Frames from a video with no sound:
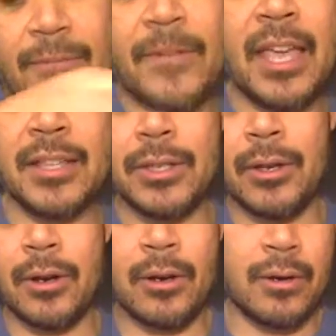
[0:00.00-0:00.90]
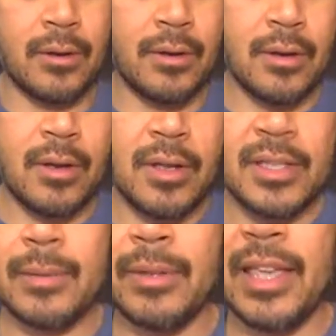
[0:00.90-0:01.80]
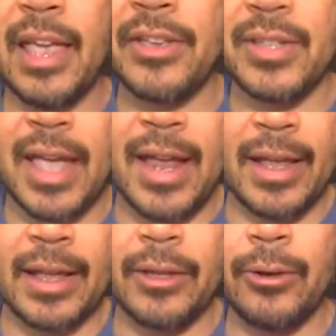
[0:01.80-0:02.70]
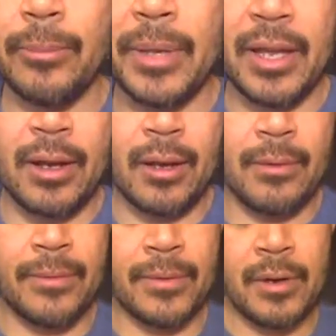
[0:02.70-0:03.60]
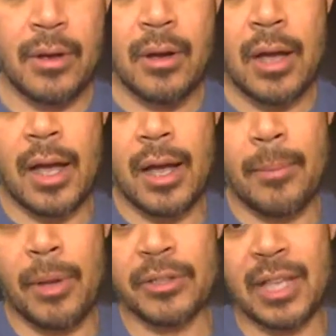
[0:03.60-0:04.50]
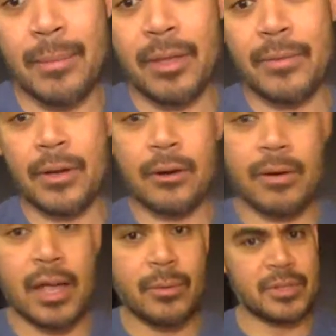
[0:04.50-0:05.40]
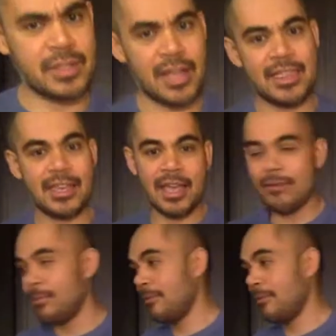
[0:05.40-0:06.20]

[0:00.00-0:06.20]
fancier, simply just adding a little bit of balsamic vinaigrette, which I think I have in my